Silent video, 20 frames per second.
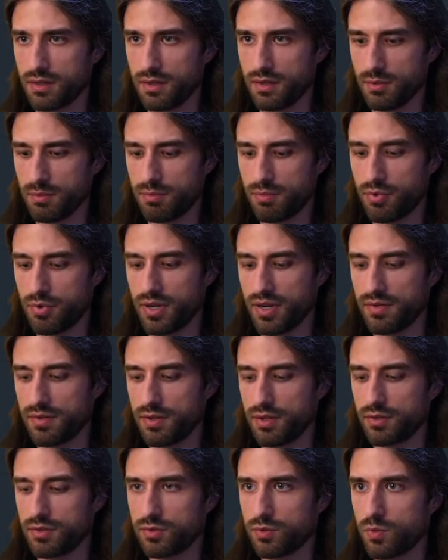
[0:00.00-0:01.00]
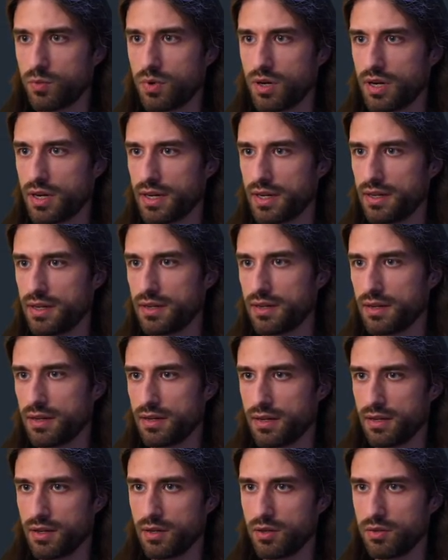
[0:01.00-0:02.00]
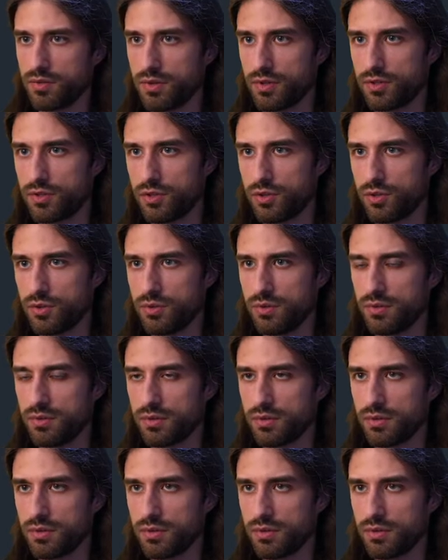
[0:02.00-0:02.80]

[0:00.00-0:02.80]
the previous y over 2,